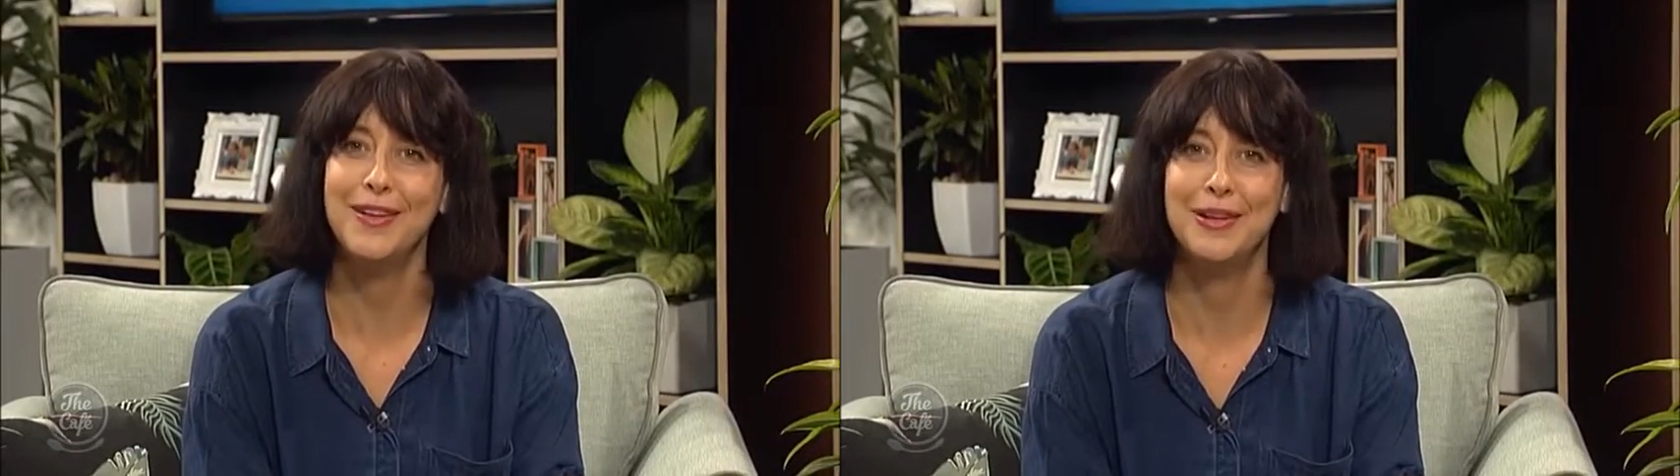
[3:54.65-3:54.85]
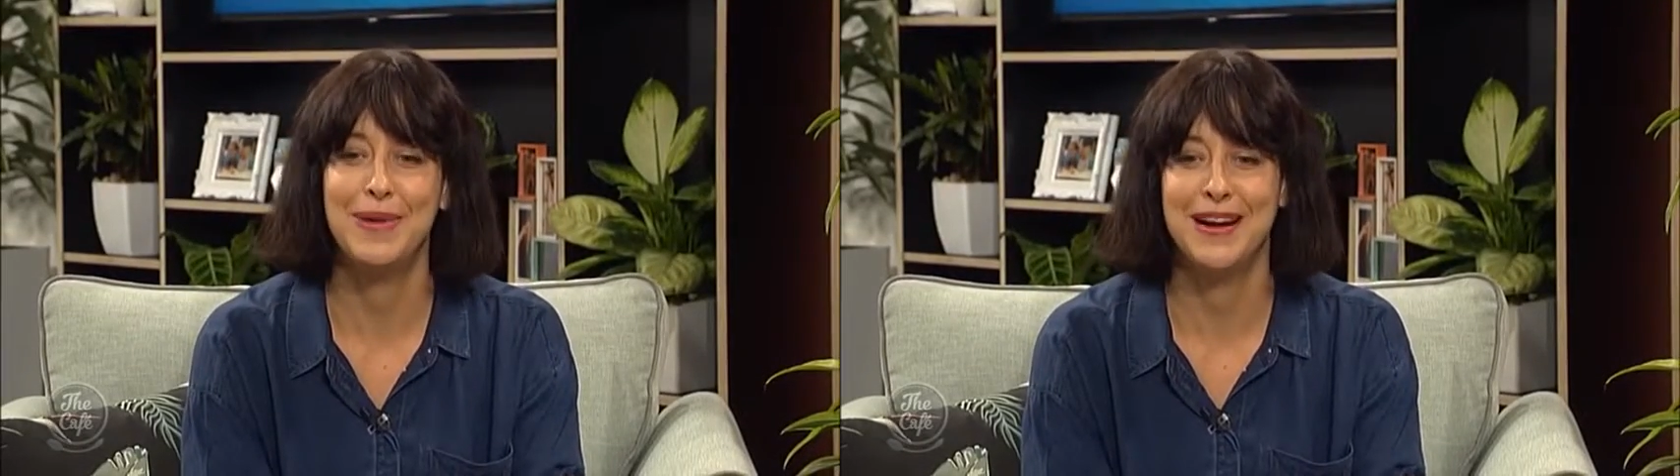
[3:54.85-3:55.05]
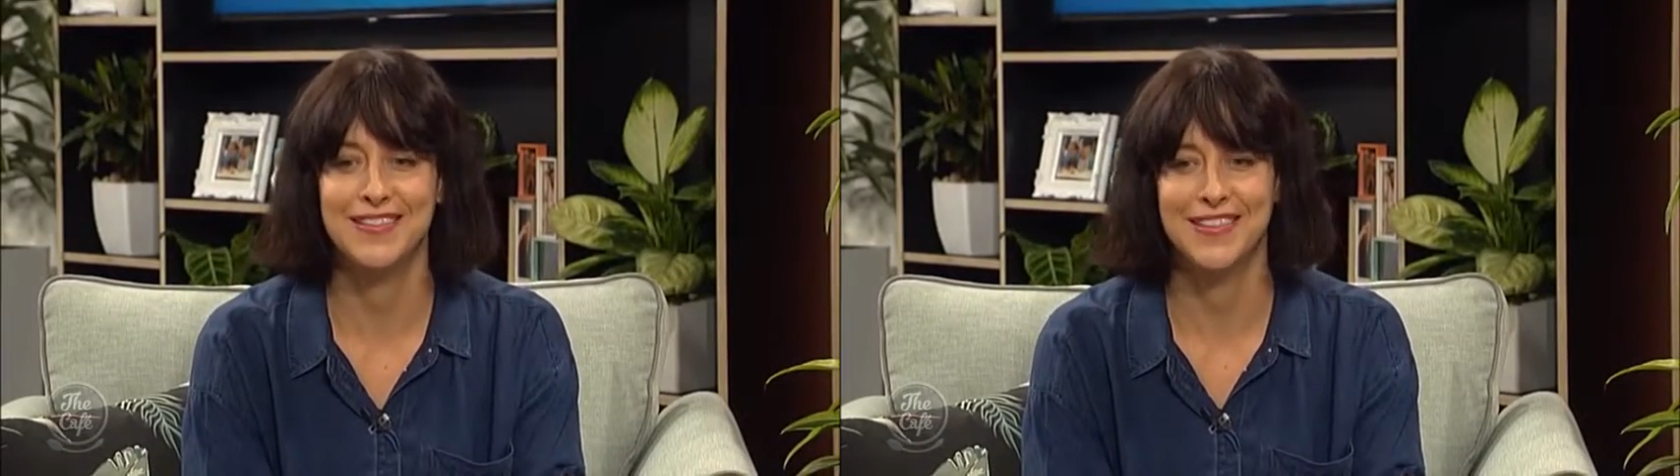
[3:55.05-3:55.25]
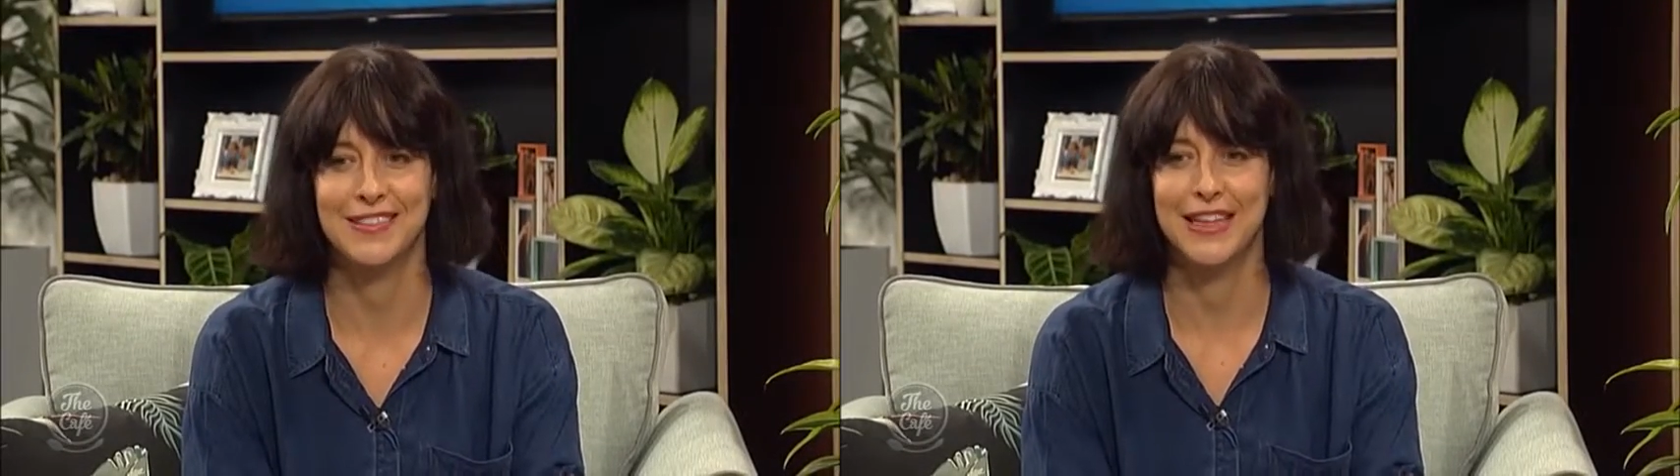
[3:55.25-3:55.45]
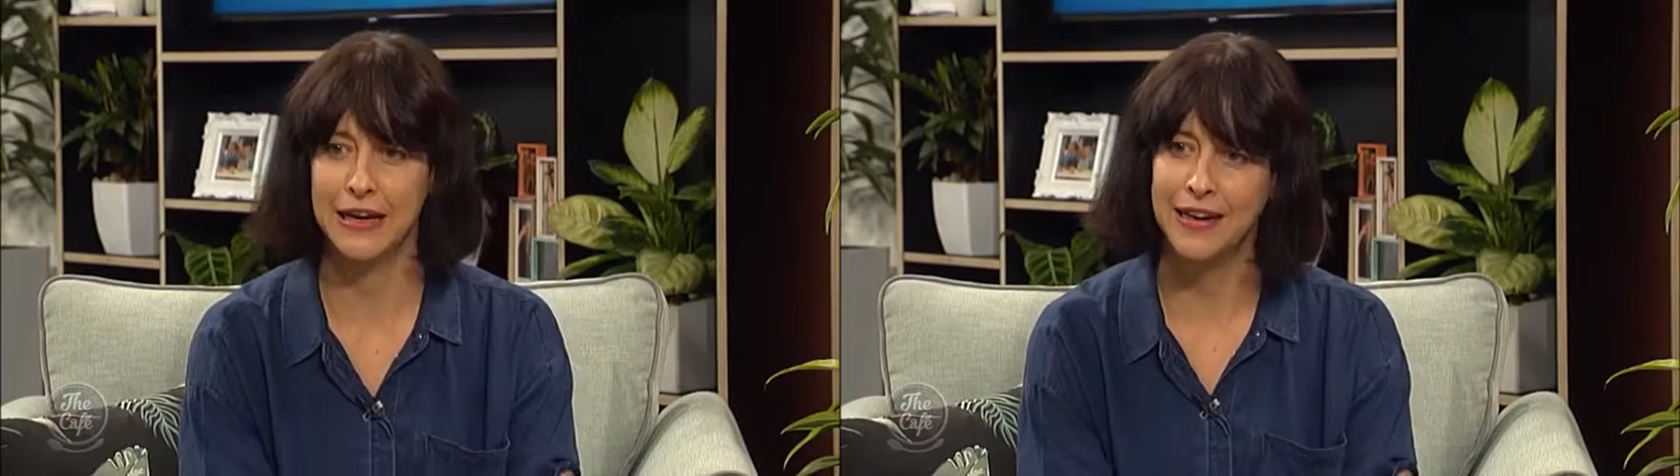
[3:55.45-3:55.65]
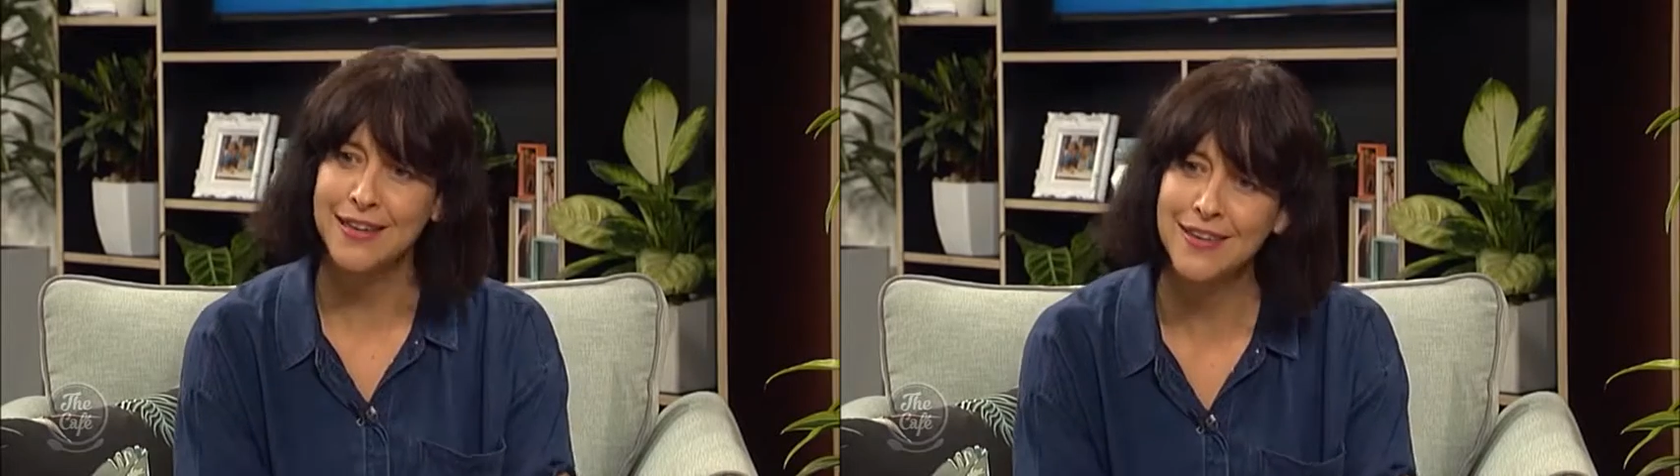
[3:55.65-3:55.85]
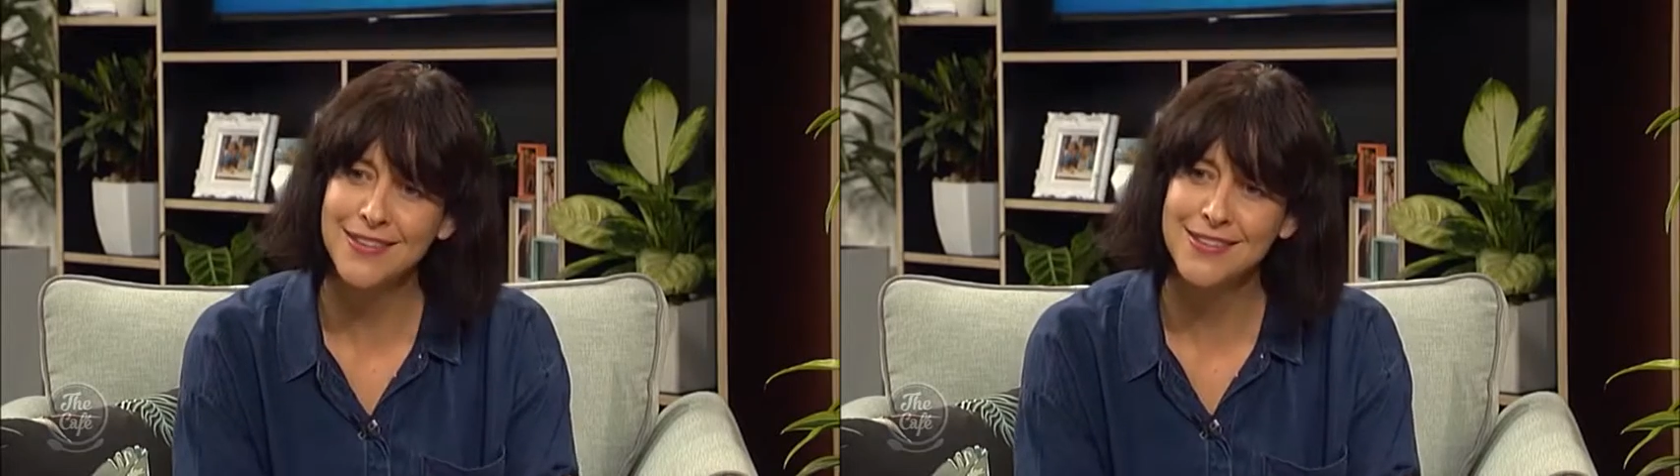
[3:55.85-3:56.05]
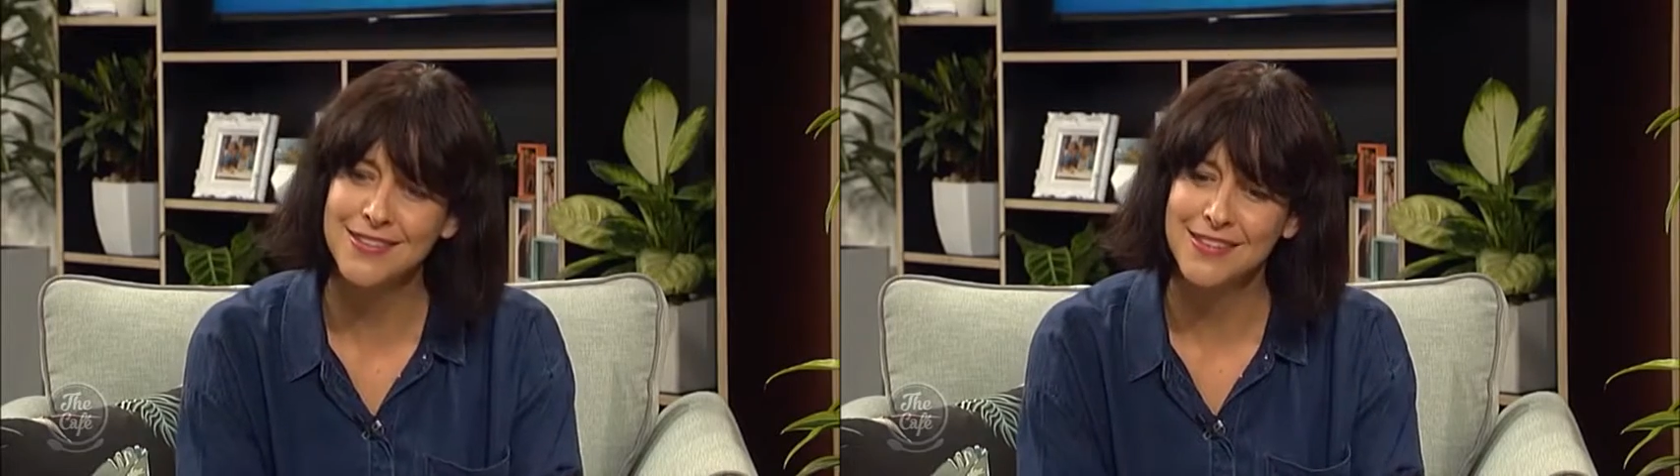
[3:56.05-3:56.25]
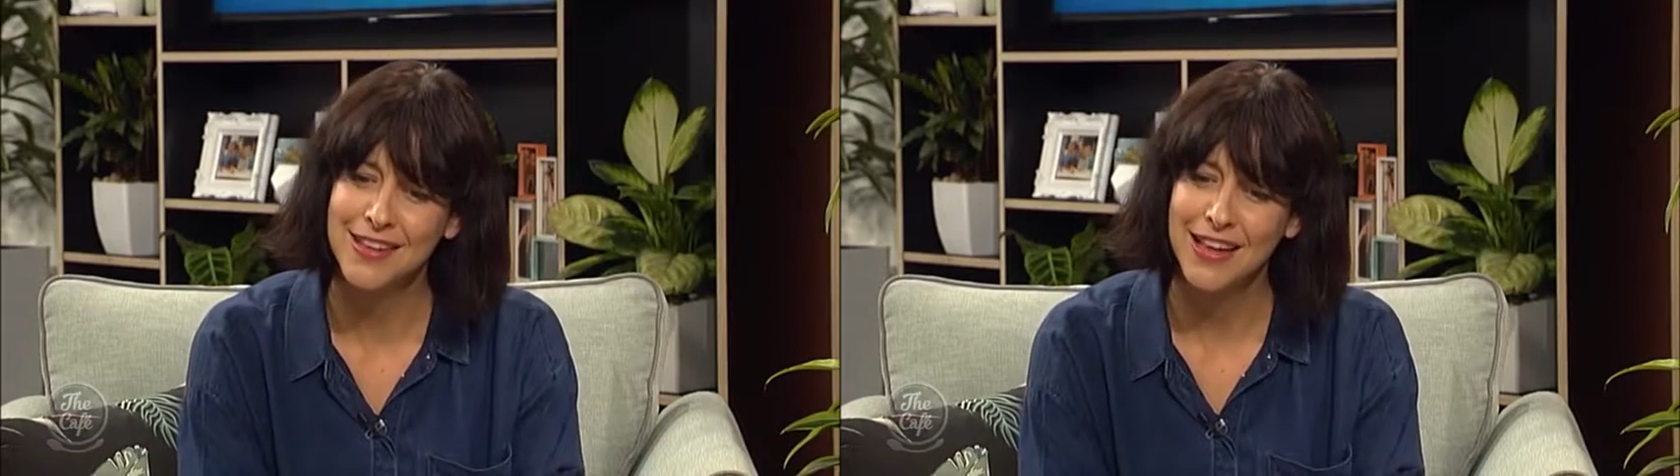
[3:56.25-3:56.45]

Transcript: a lot about cleanliness.